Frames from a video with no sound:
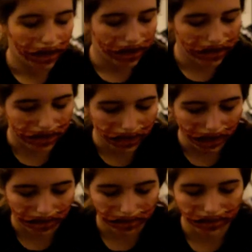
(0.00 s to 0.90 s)
So yeah,
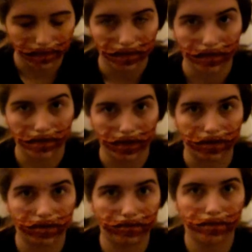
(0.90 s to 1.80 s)
just
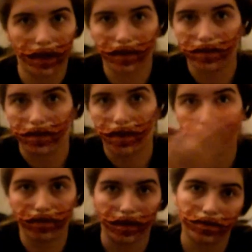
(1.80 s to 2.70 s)
paint the whole
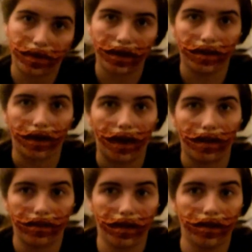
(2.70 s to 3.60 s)
face white and
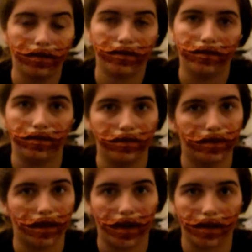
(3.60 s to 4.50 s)
then you
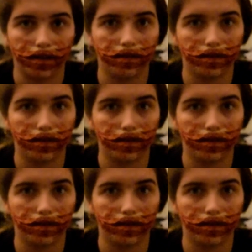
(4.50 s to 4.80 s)
can add in the